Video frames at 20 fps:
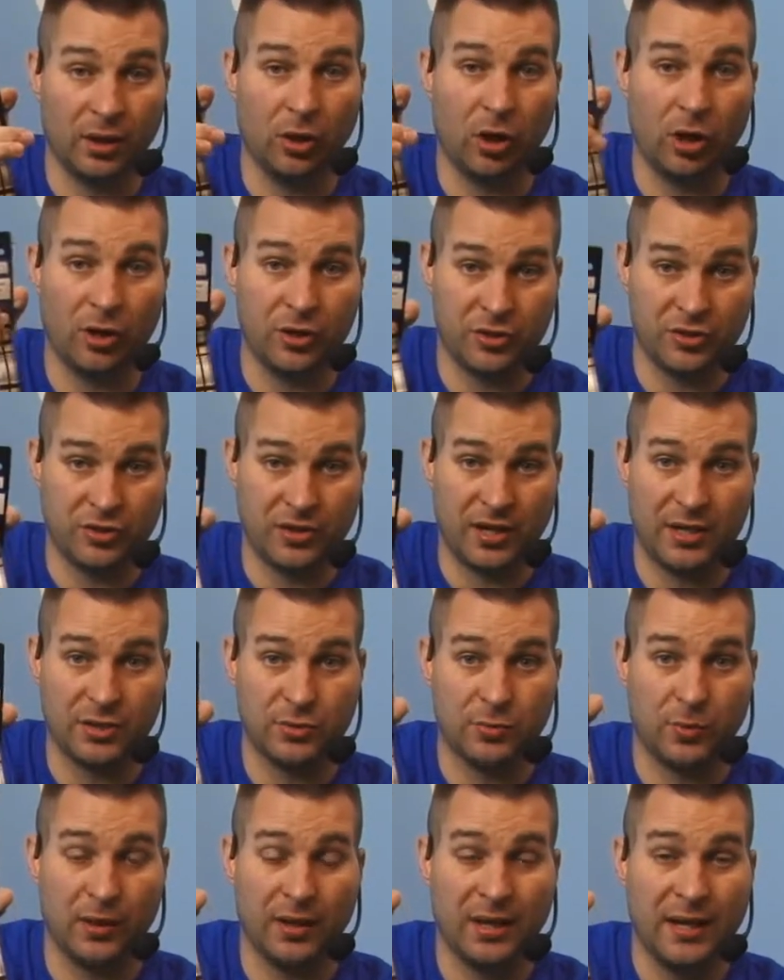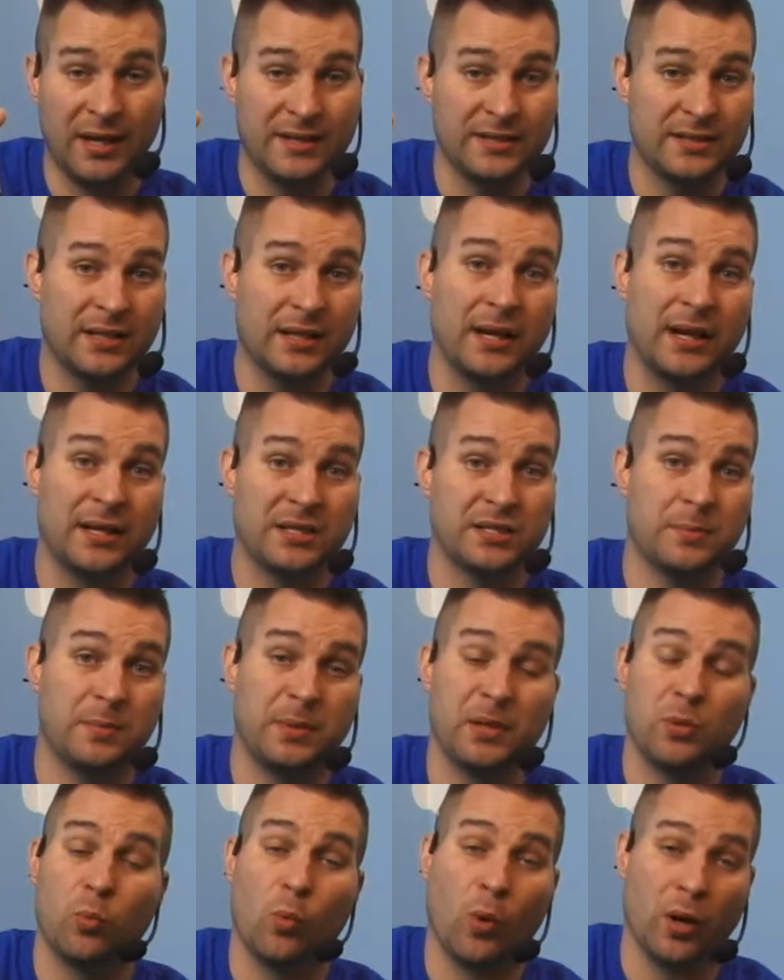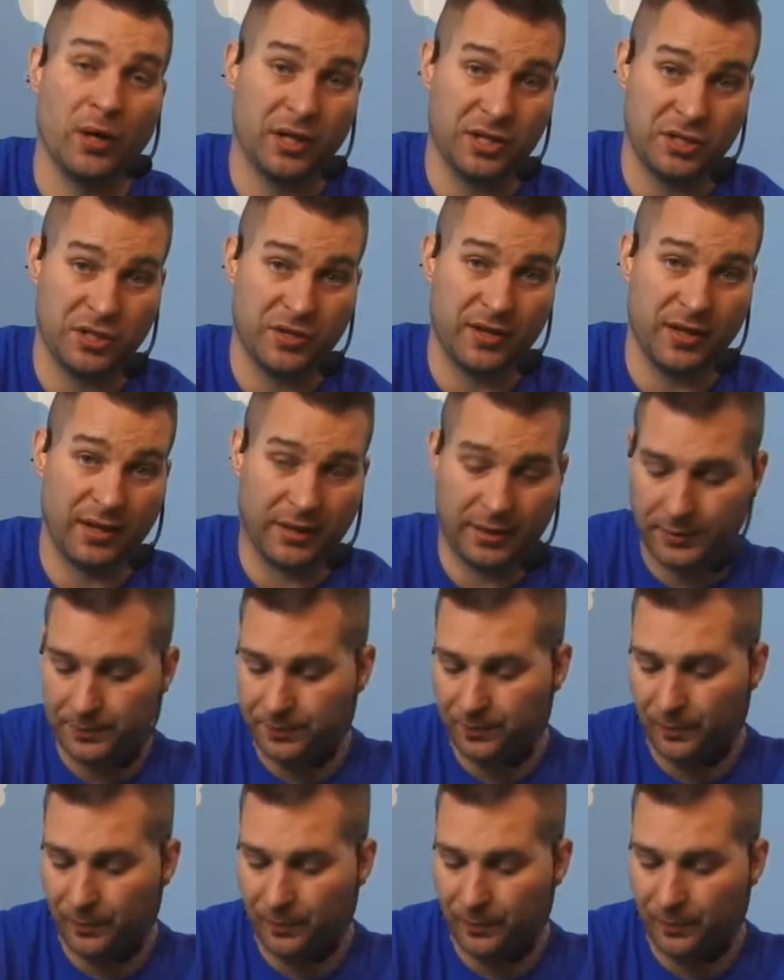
the larger size one, is going to actually be 1 inch thick.